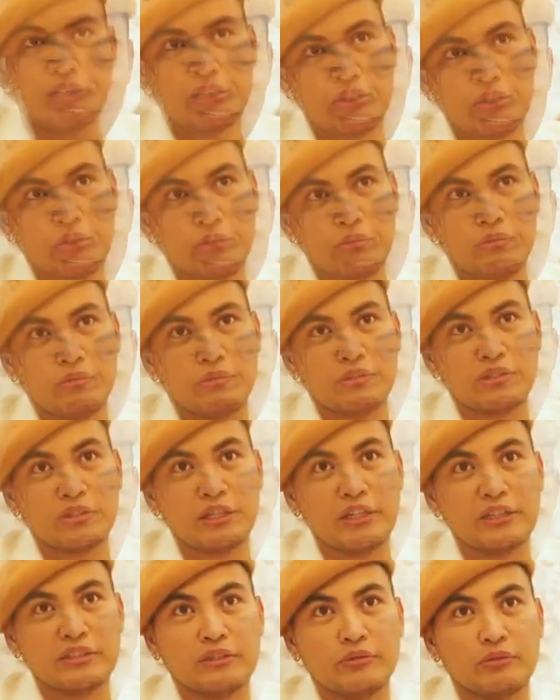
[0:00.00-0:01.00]
Leo
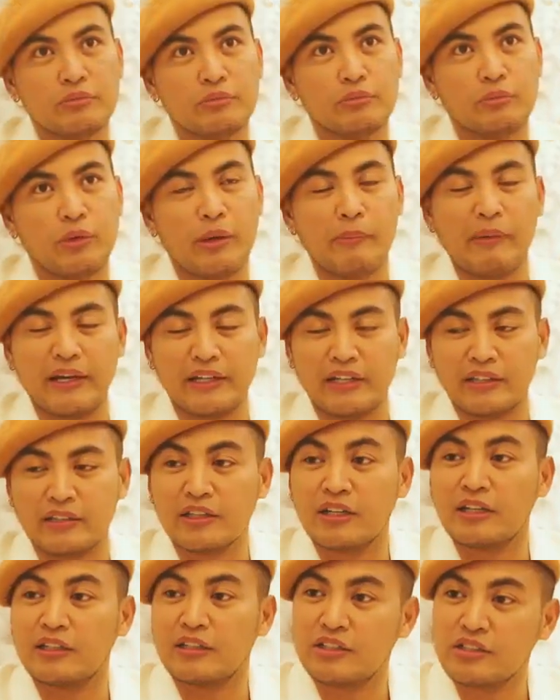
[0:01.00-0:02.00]
started way back in
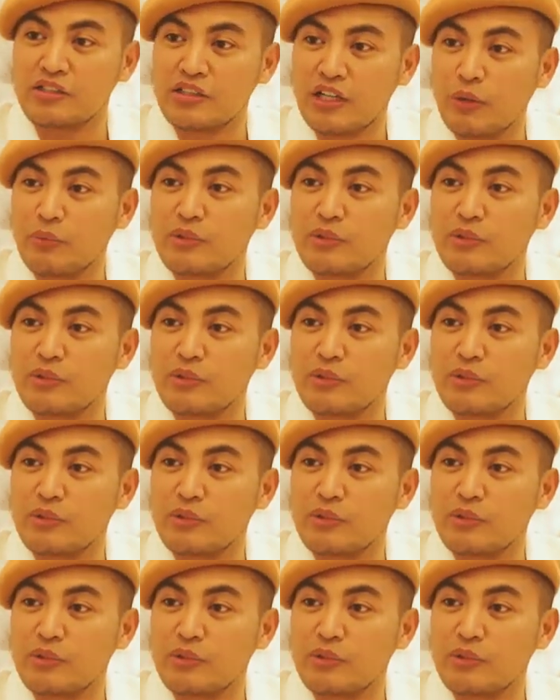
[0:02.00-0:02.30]
college.